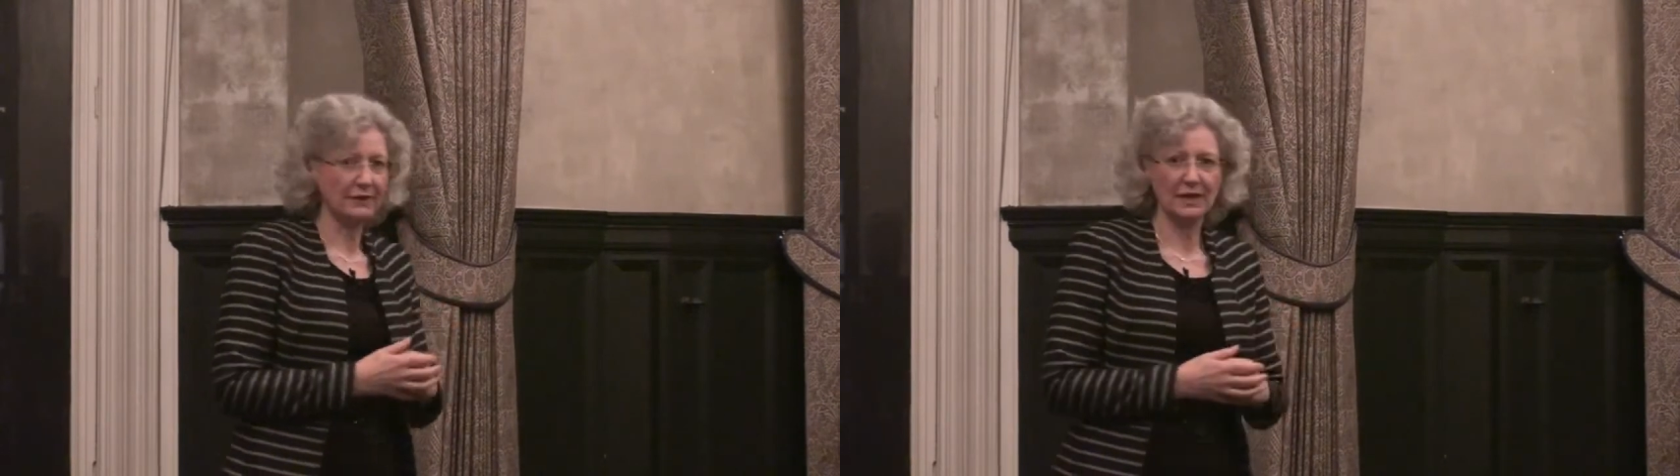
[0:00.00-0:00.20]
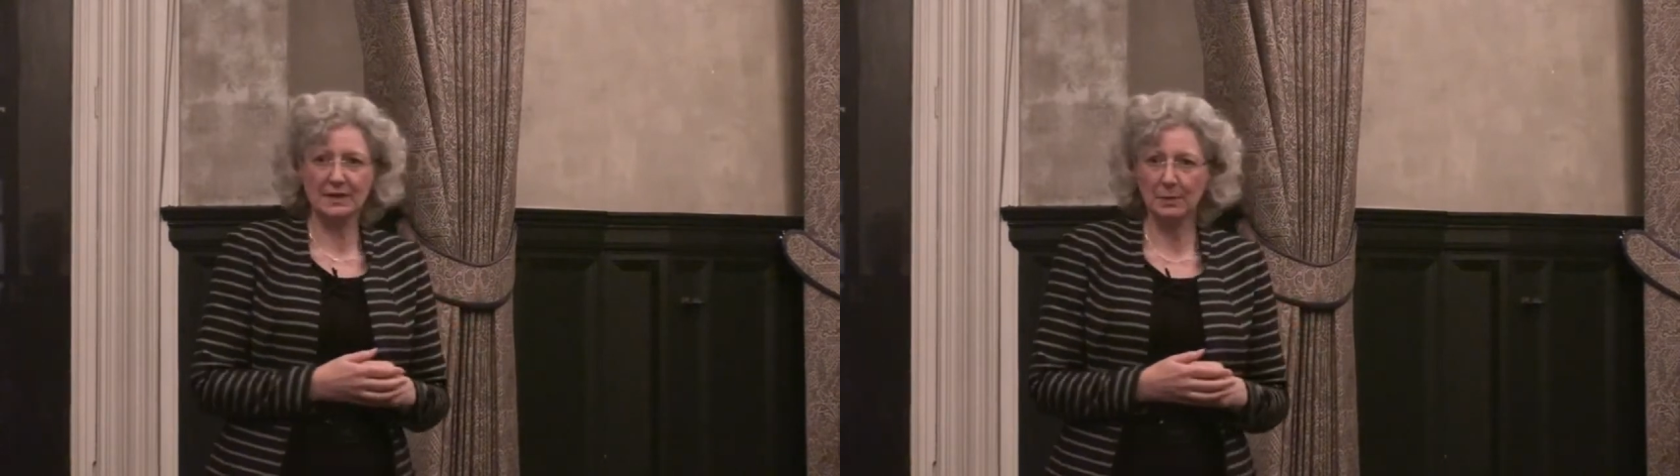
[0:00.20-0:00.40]
my
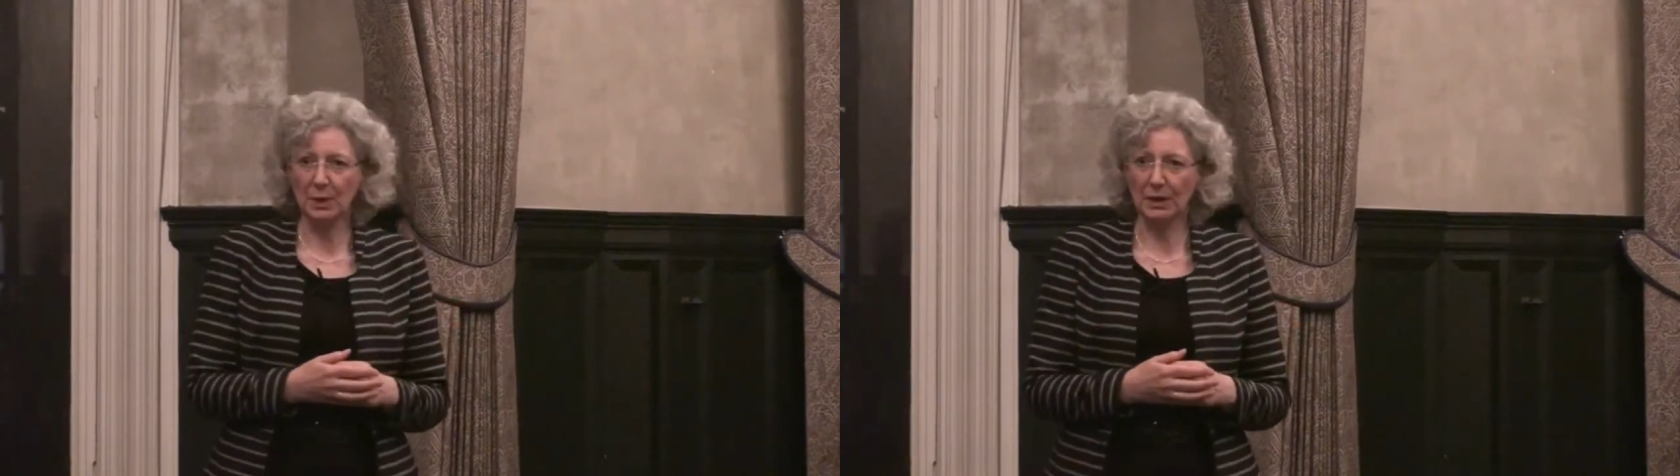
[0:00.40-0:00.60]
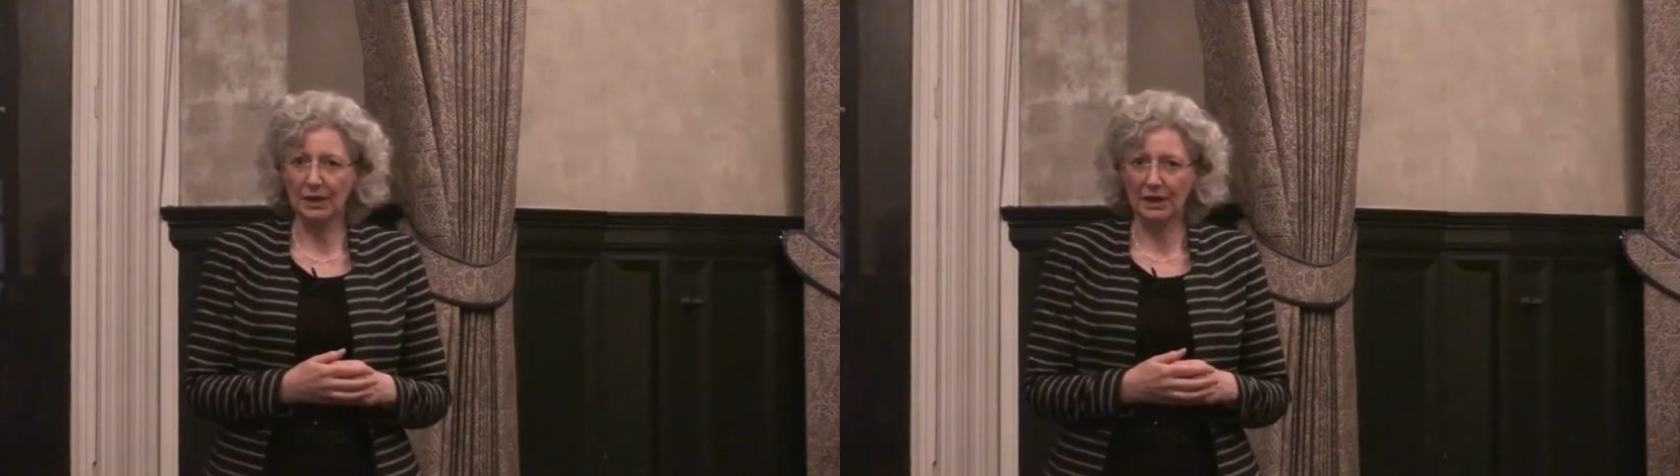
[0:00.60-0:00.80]
first
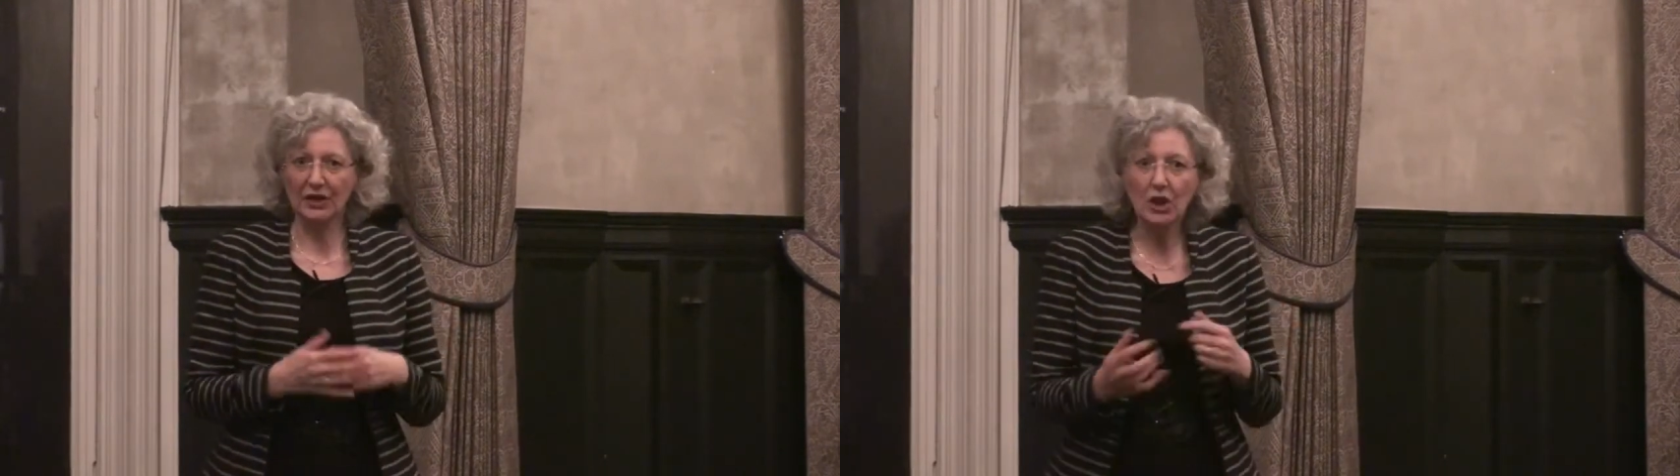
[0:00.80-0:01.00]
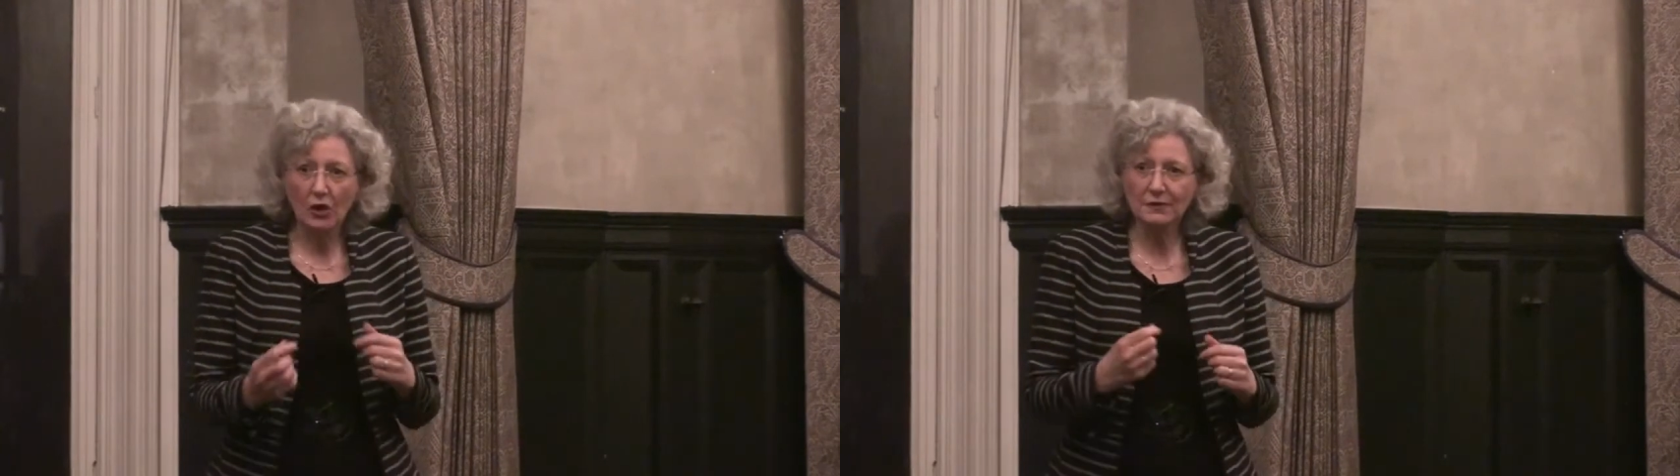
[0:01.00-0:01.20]
book,
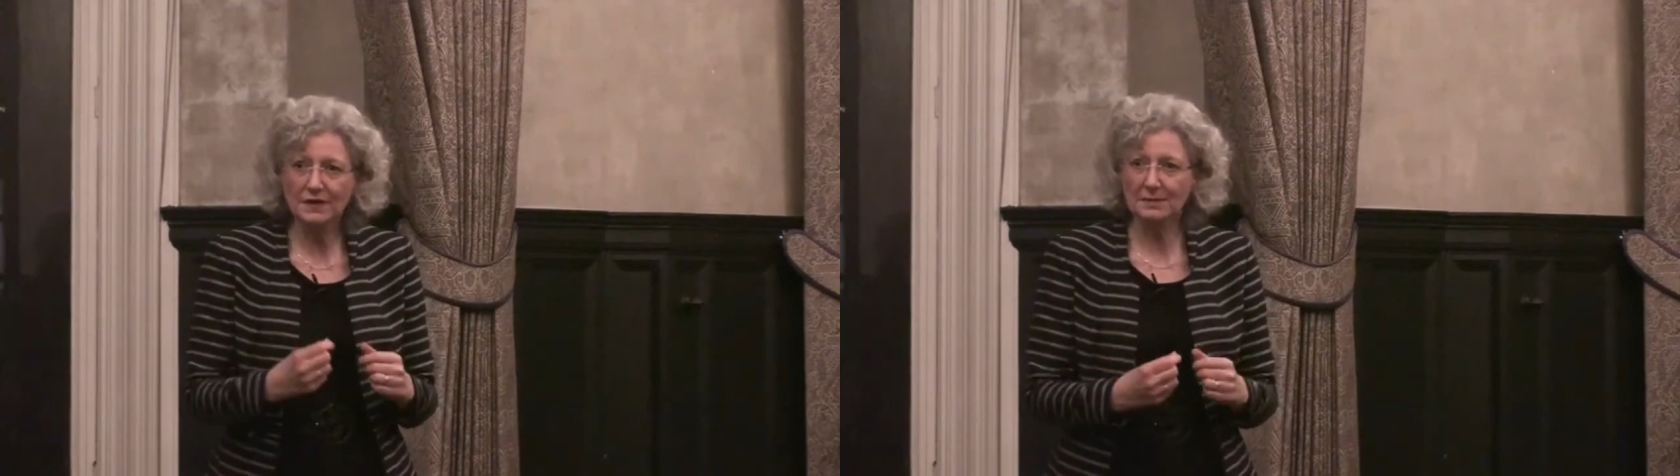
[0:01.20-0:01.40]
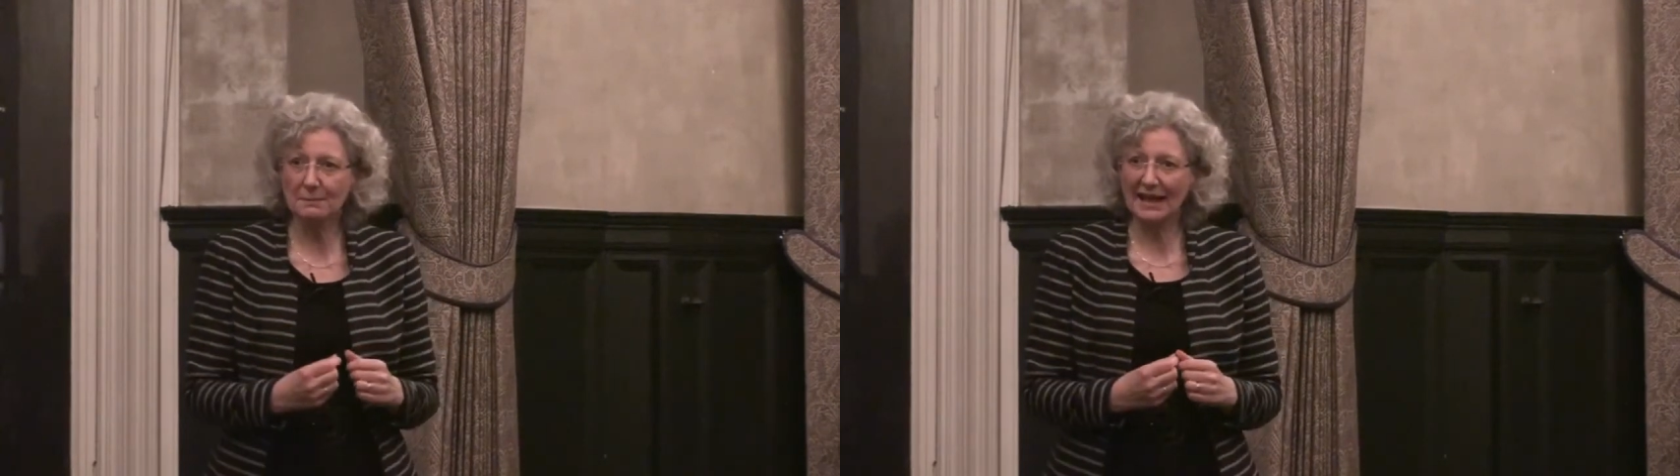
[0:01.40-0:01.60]
The
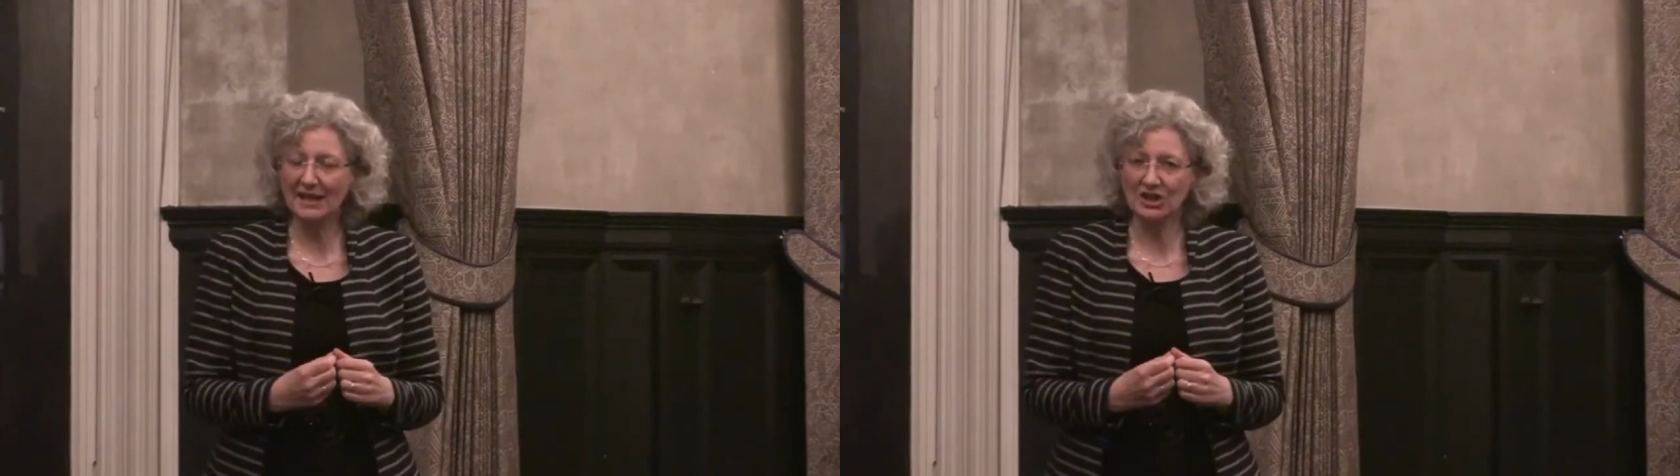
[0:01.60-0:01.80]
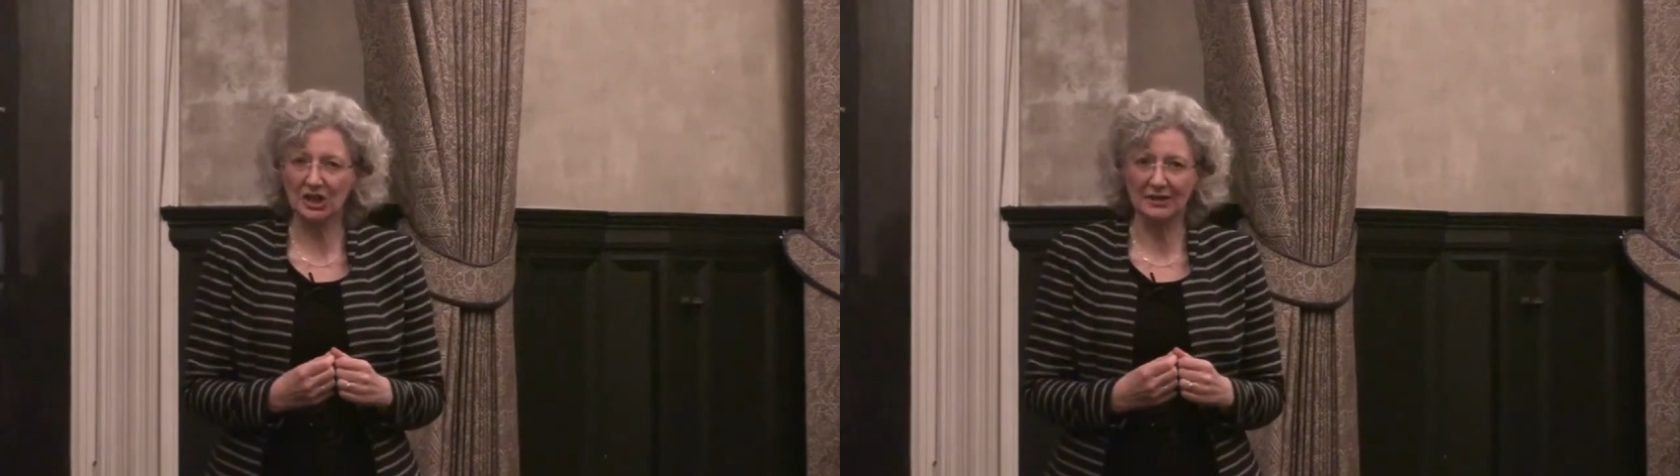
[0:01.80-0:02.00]
Confident
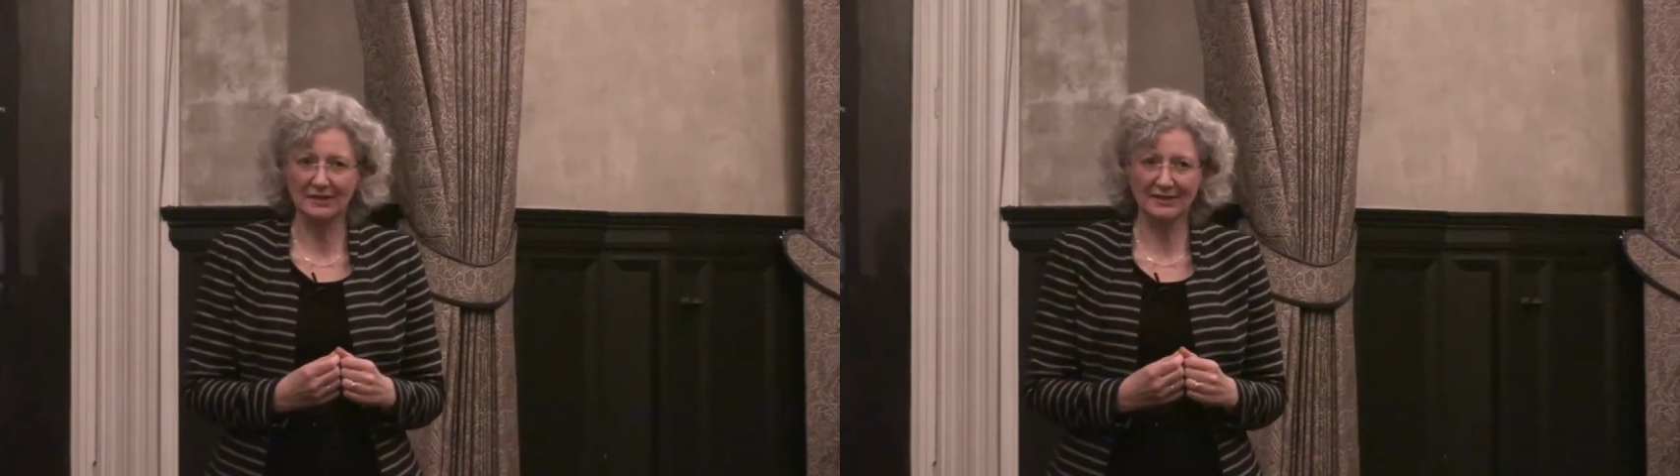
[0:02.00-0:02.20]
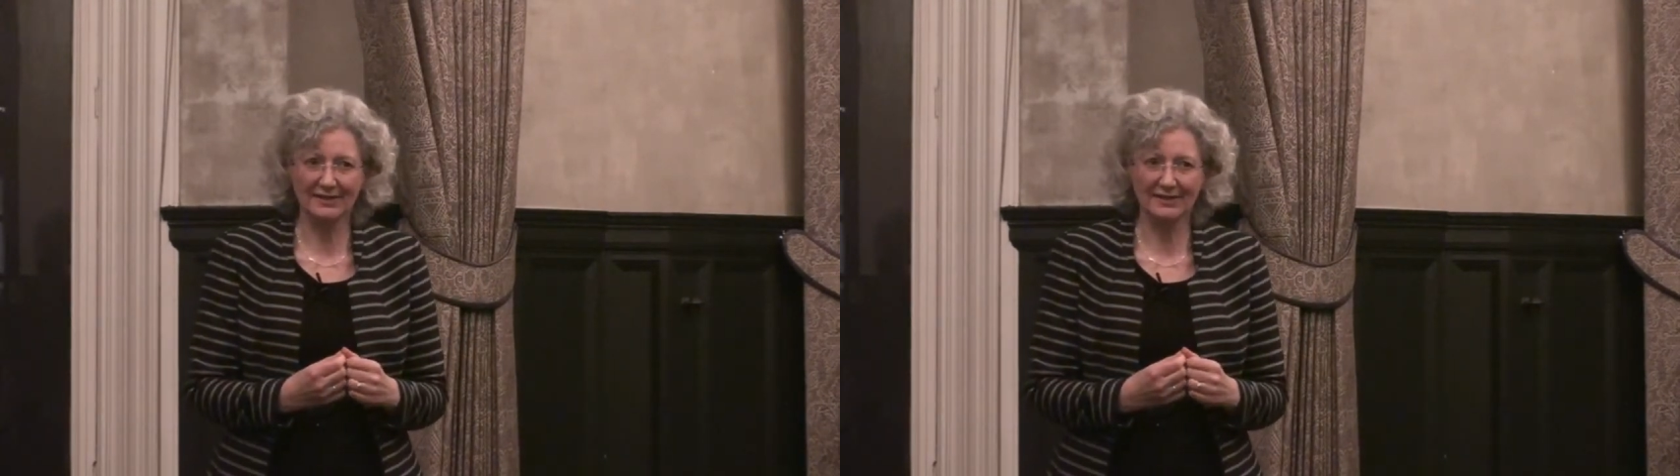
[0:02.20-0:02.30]
Manager.